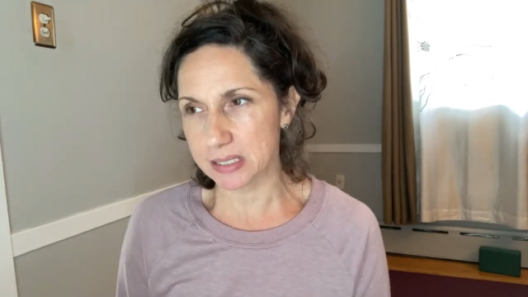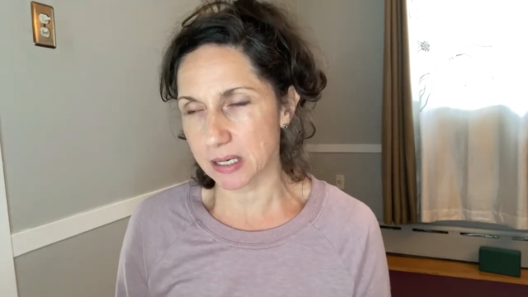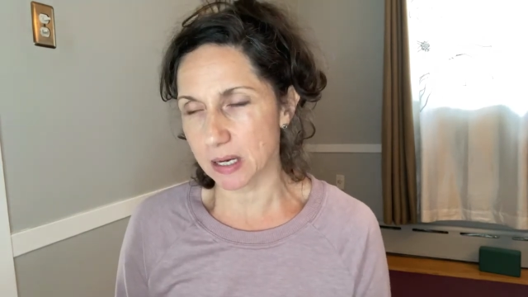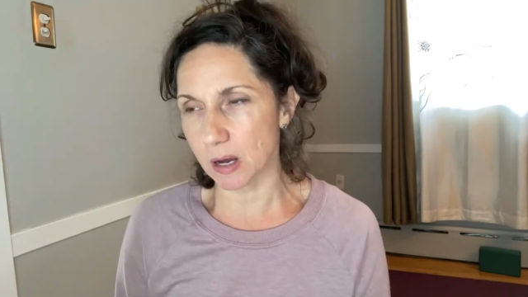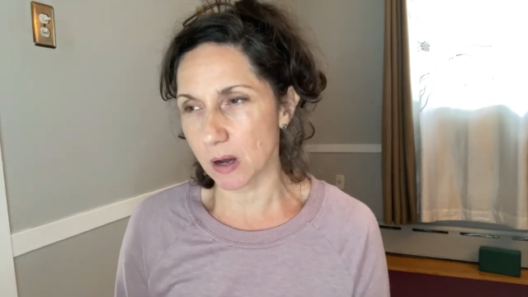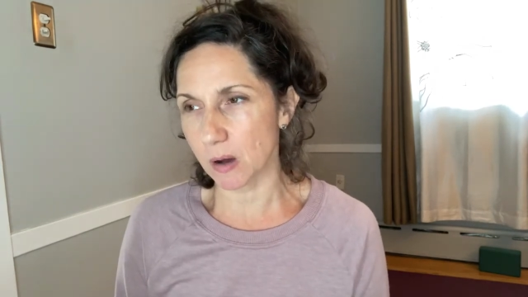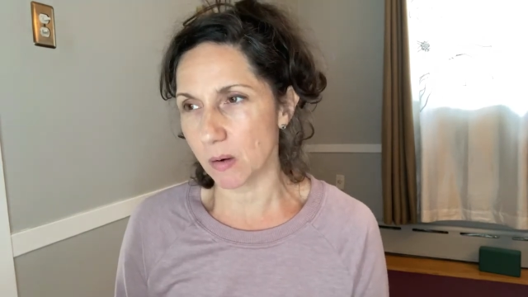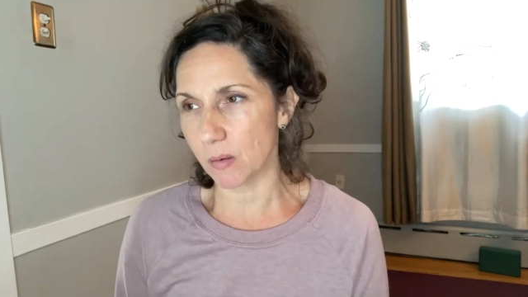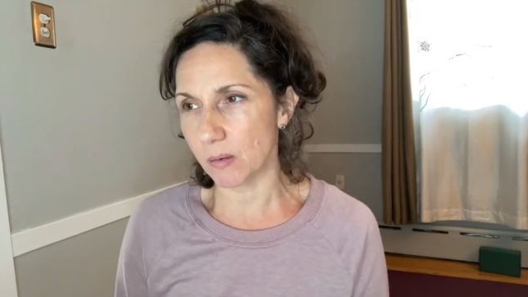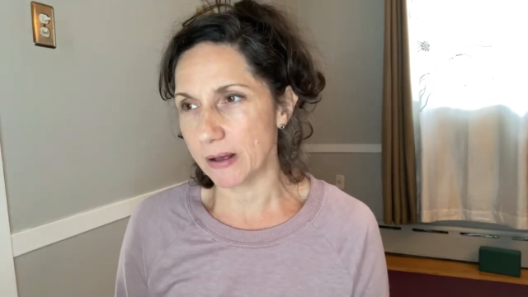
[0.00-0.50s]

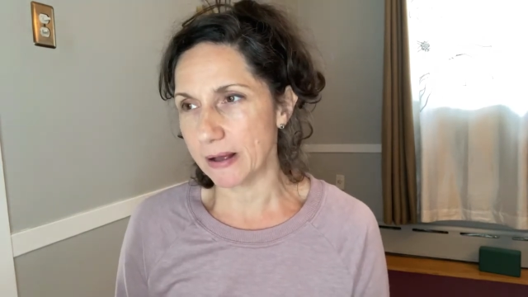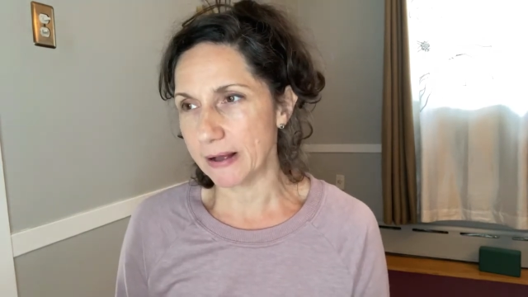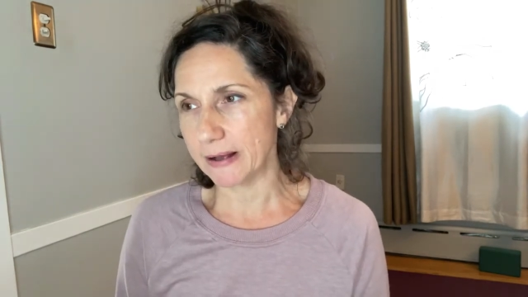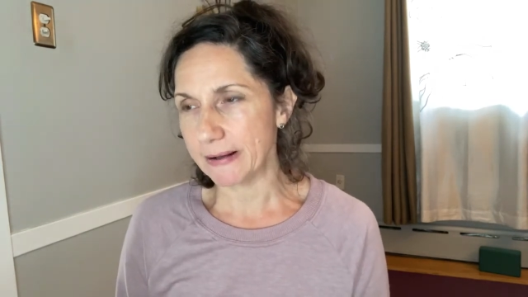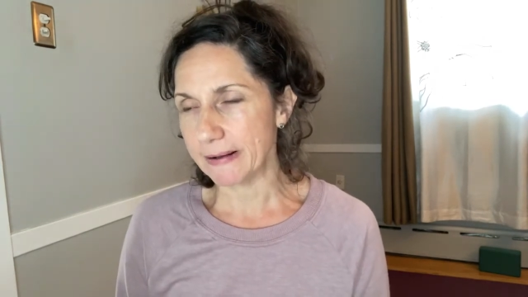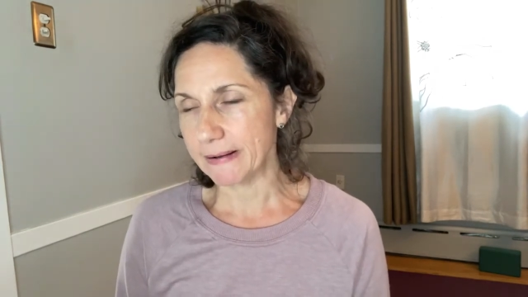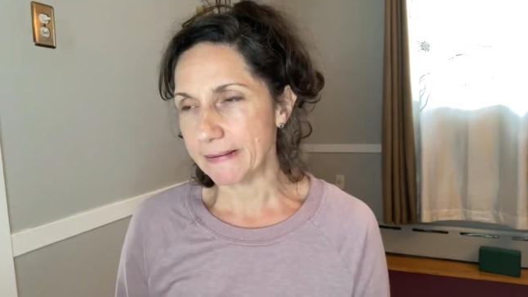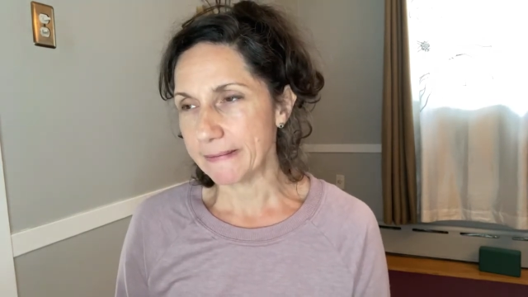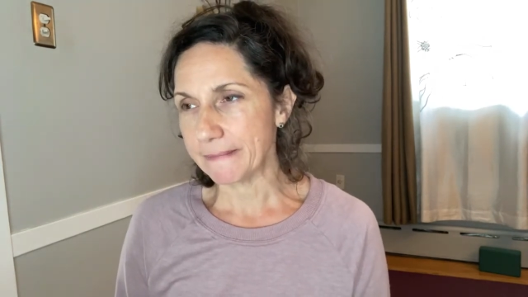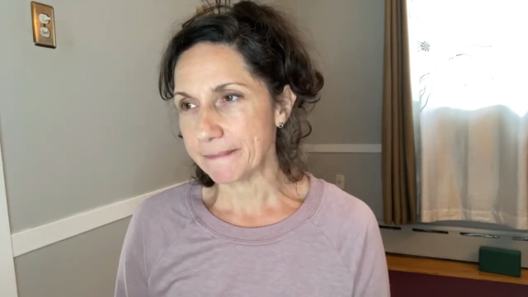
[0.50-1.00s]
ago.
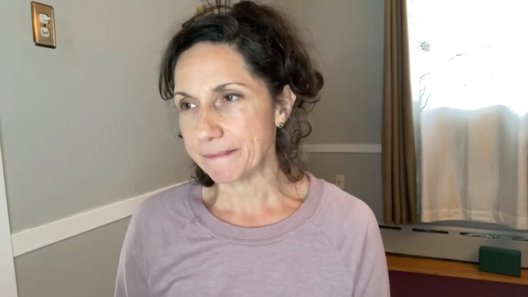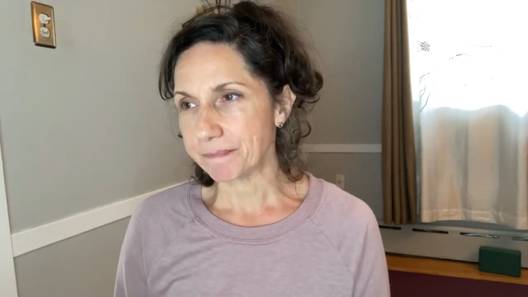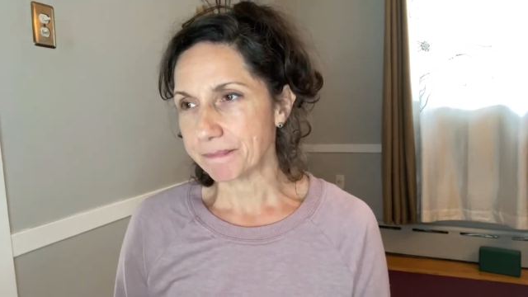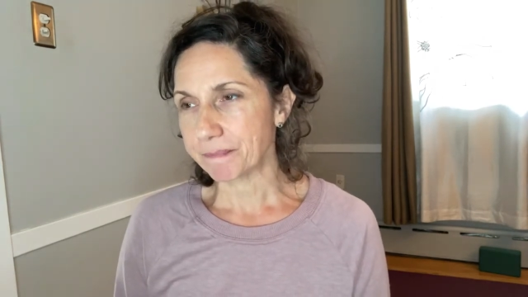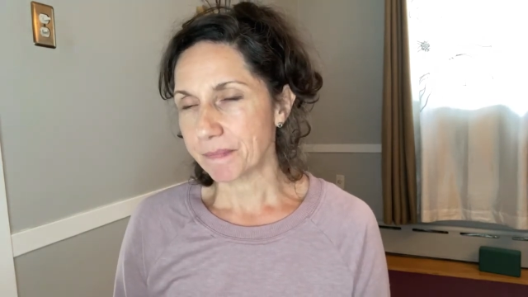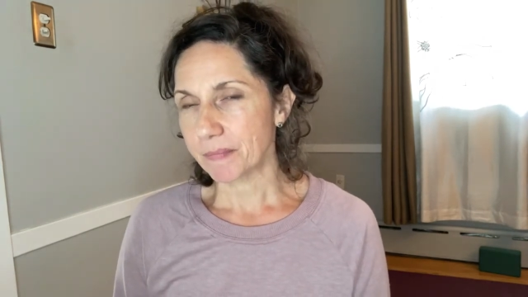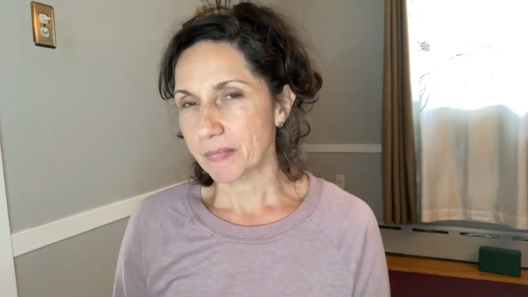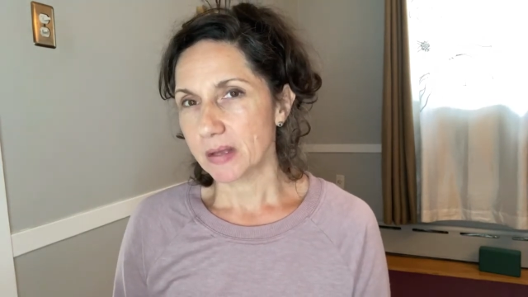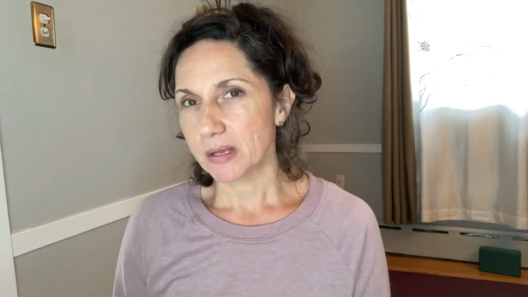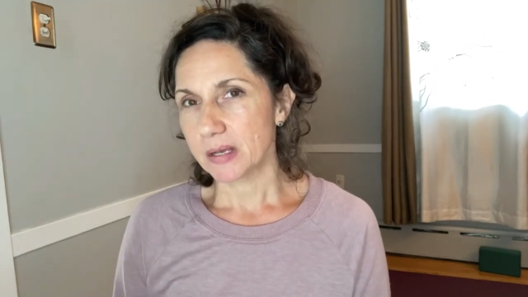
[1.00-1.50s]

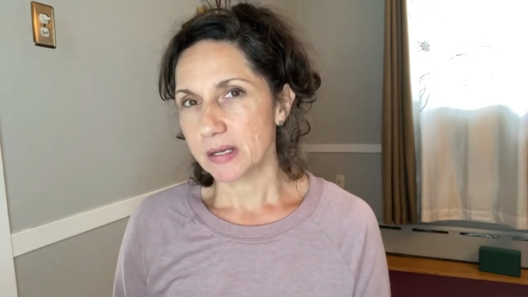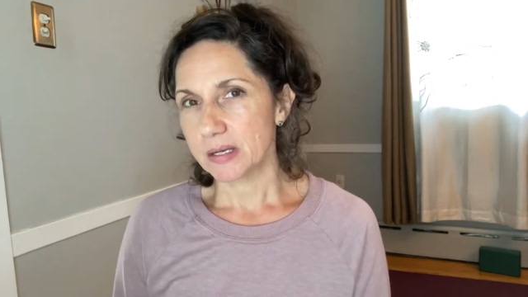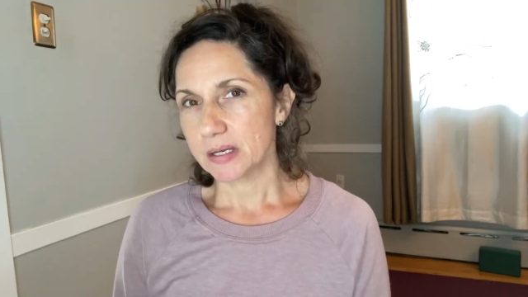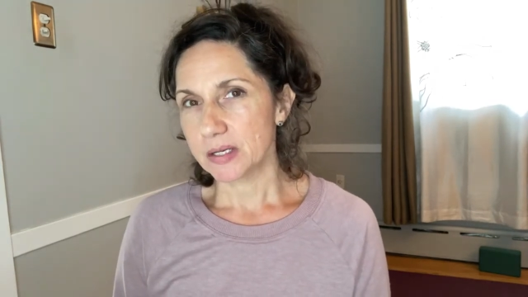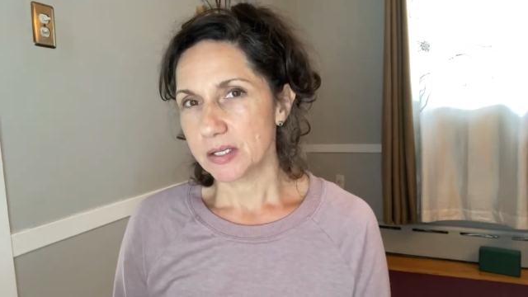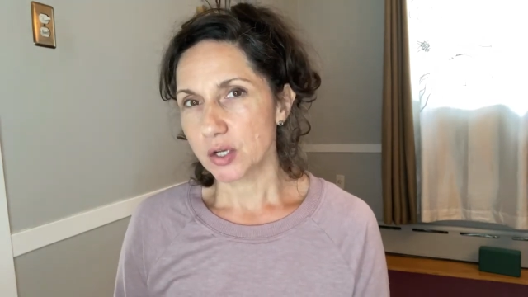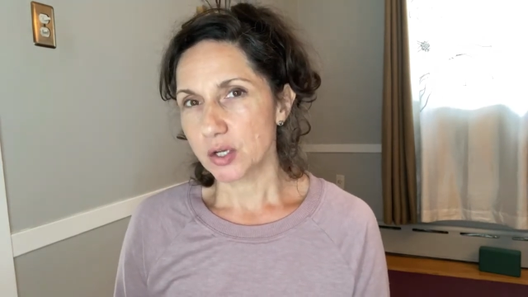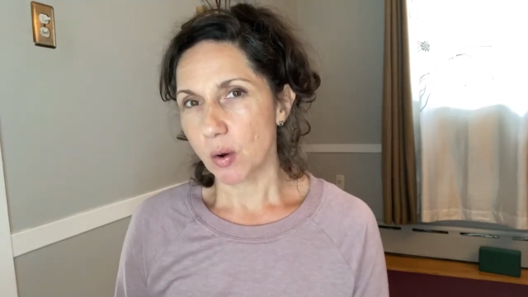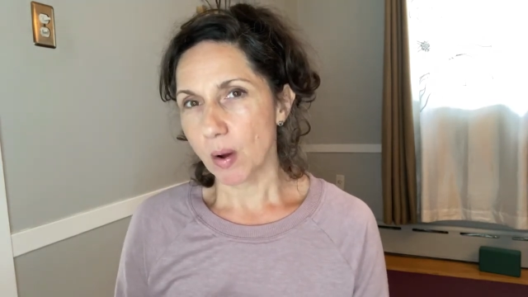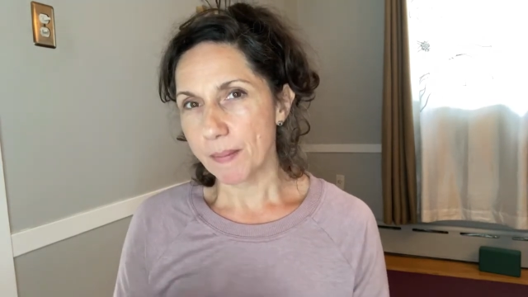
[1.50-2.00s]

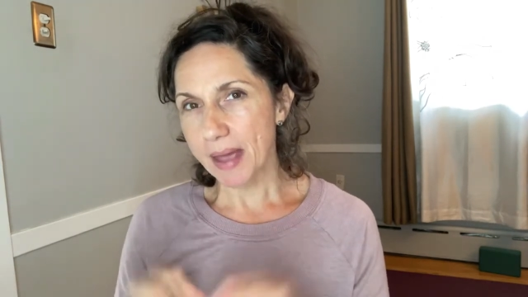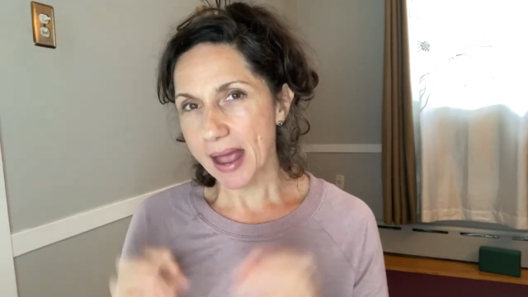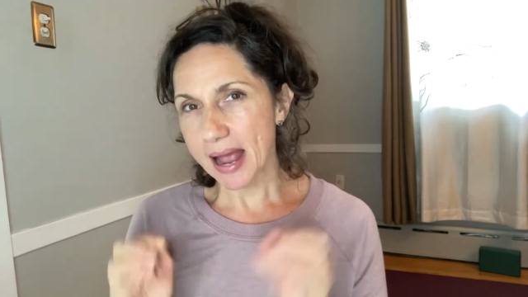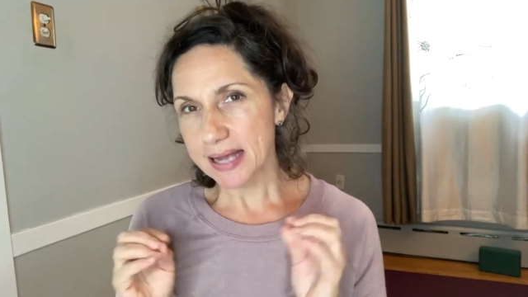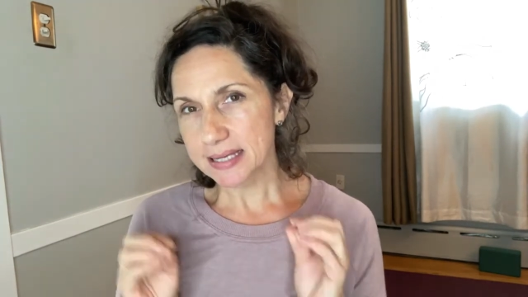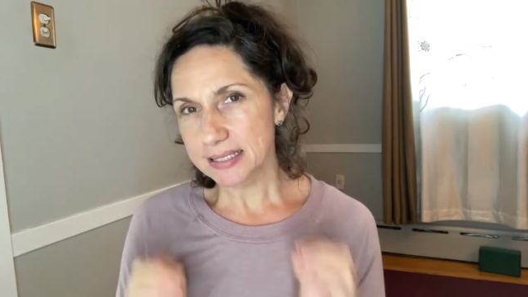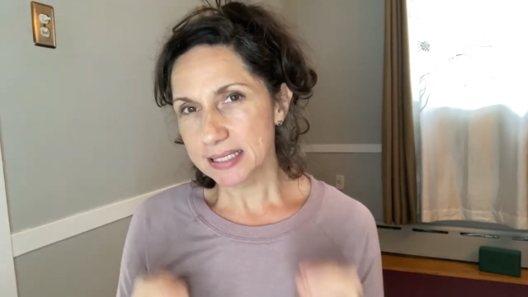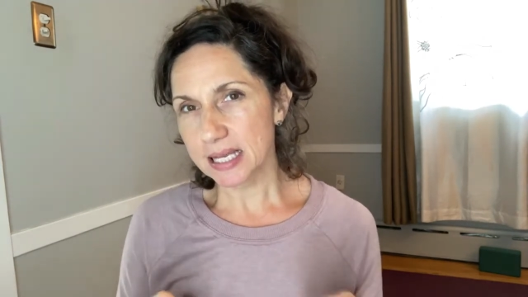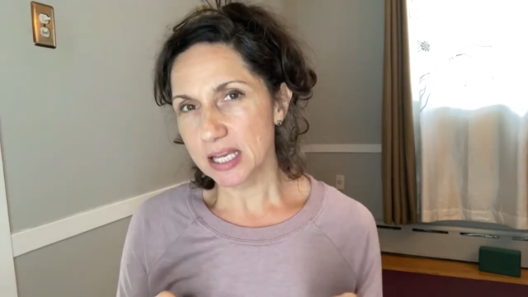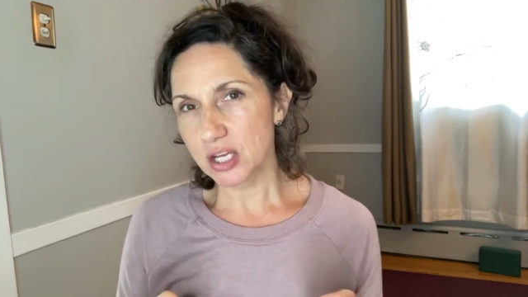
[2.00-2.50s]
So I'm asking